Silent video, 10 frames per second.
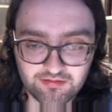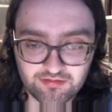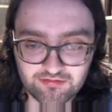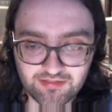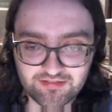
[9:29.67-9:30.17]

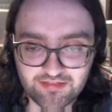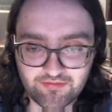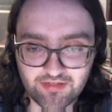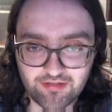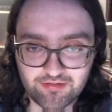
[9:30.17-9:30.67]
So let's
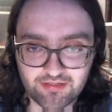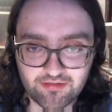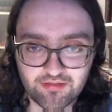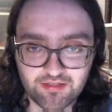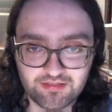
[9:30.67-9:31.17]
have a look
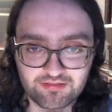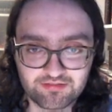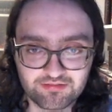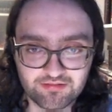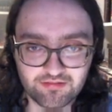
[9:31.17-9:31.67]
at
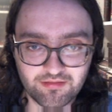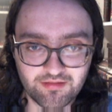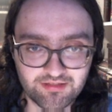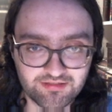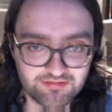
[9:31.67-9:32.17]
this,
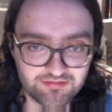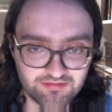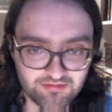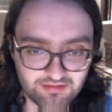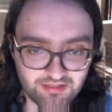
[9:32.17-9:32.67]
this,
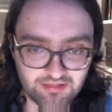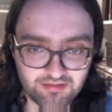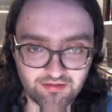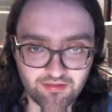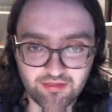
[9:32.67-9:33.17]

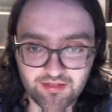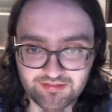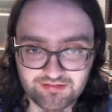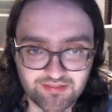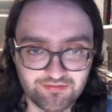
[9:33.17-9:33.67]
and
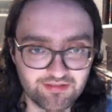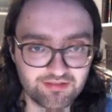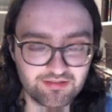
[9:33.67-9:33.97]
this even.